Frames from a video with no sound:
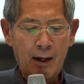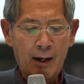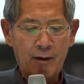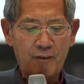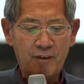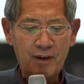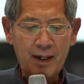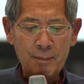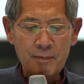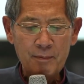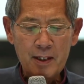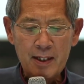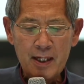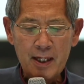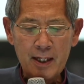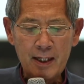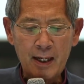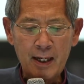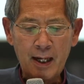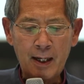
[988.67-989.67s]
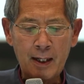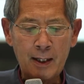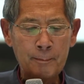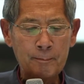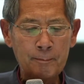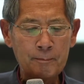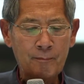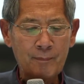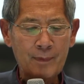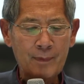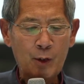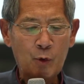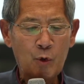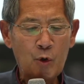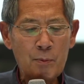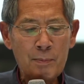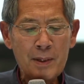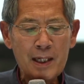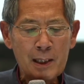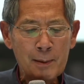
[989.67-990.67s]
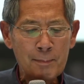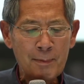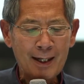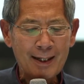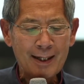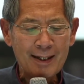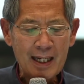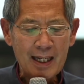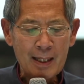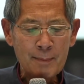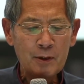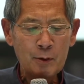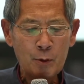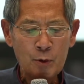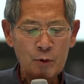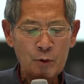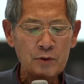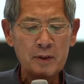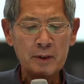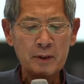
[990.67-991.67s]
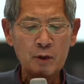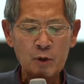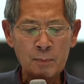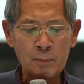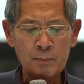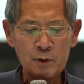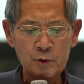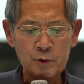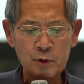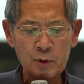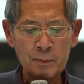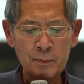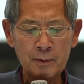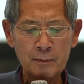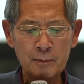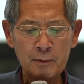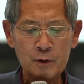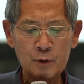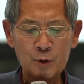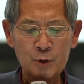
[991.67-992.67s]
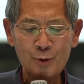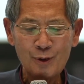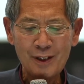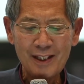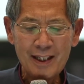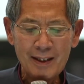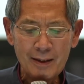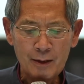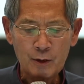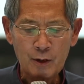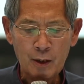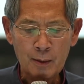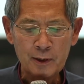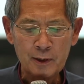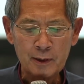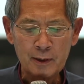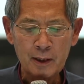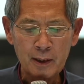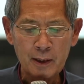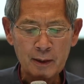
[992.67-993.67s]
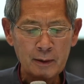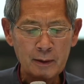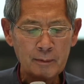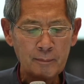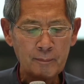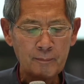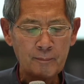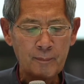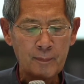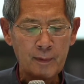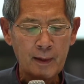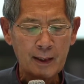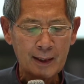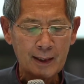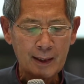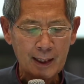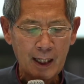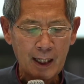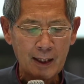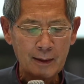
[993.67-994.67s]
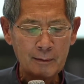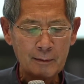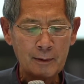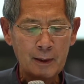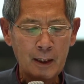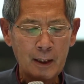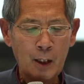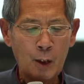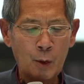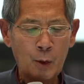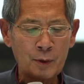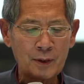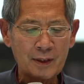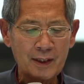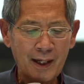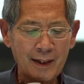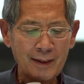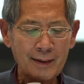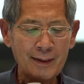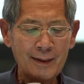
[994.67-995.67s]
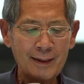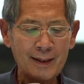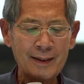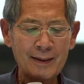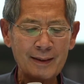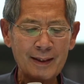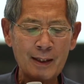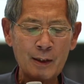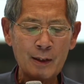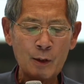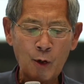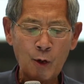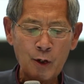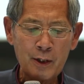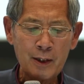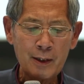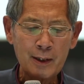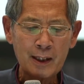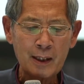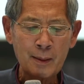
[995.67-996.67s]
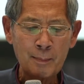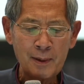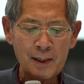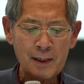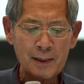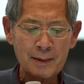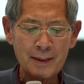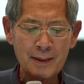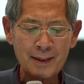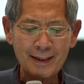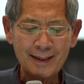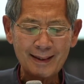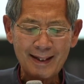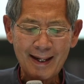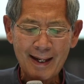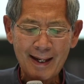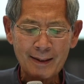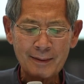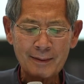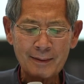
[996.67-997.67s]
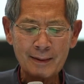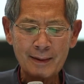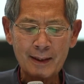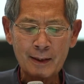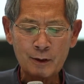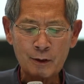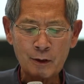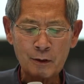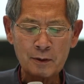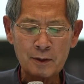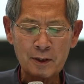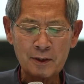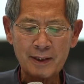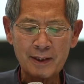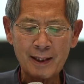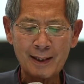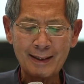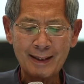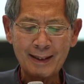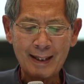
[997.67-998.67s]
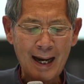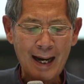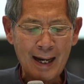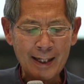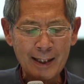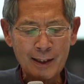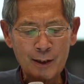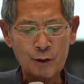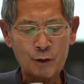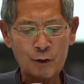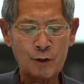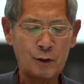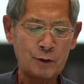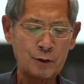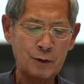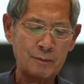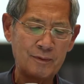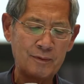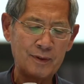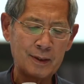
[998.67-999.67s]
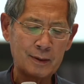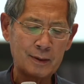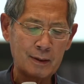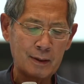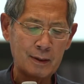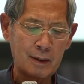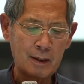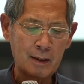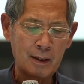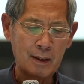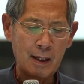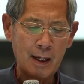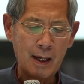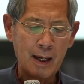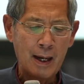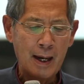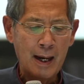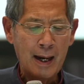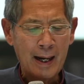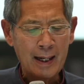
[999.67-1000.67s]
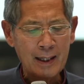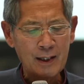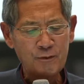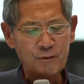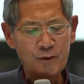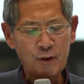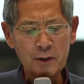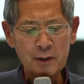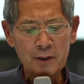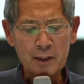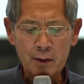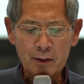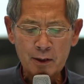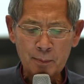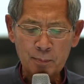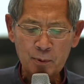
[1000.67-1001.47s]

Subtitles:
so that foreign DNA can come to rest right next to our chromosomes, which subsequently ends up in the nucleus of any newly formed daughter cells. Thus,